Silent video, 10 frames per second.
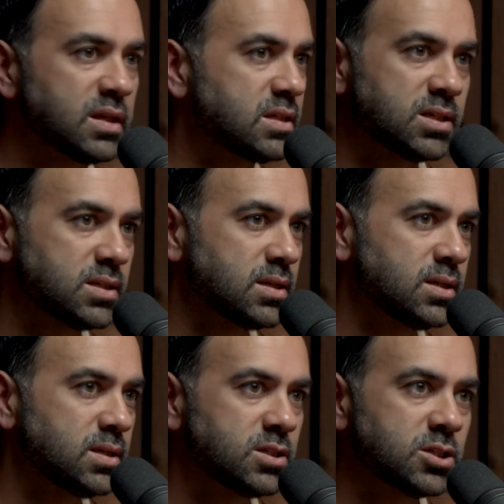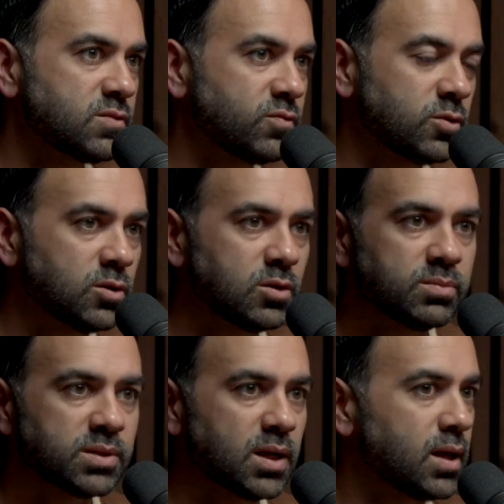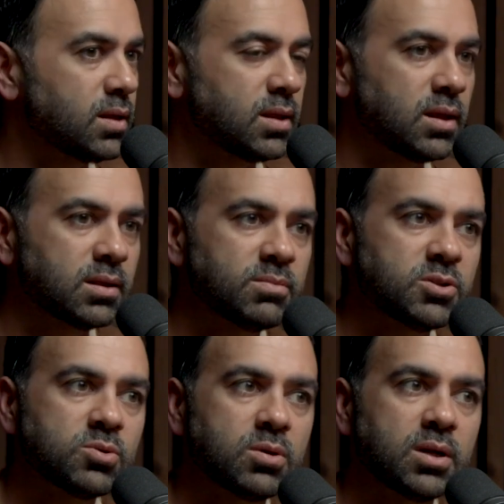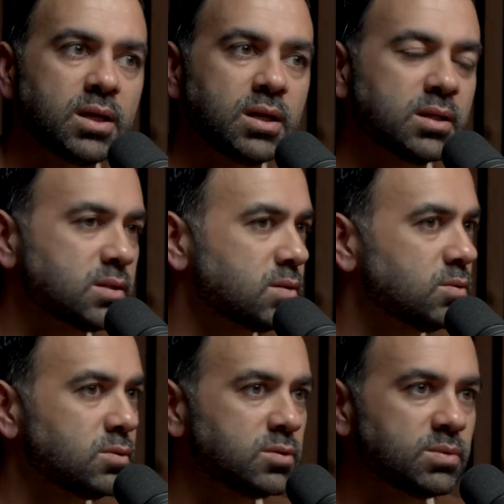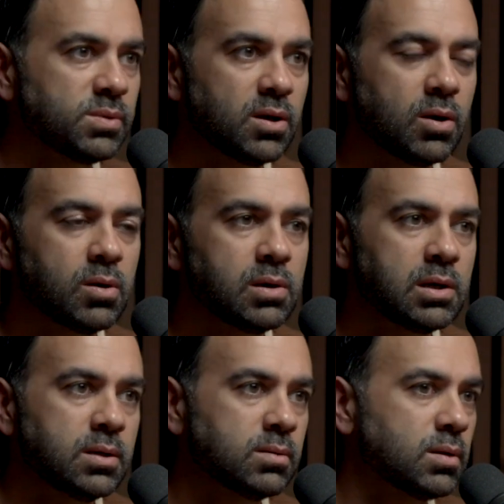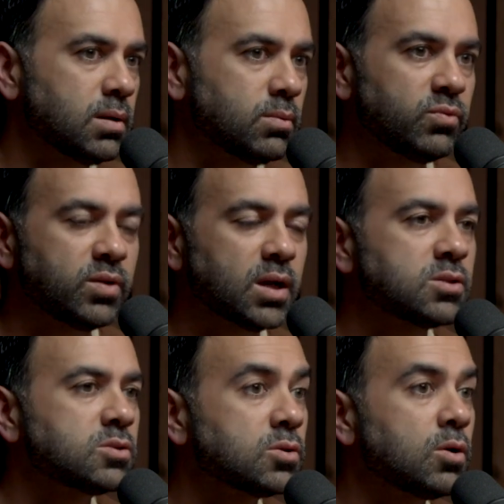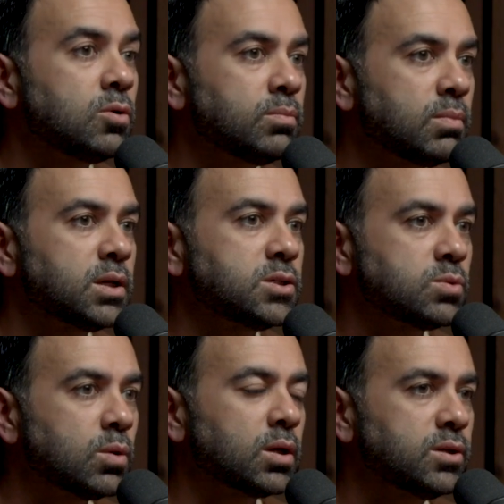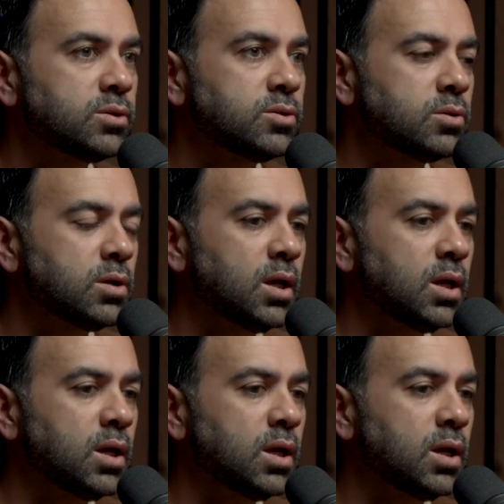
That's it. Just four homes. And I think the majority mm-hmm. answer will always be no. Right. We've got so much work to do.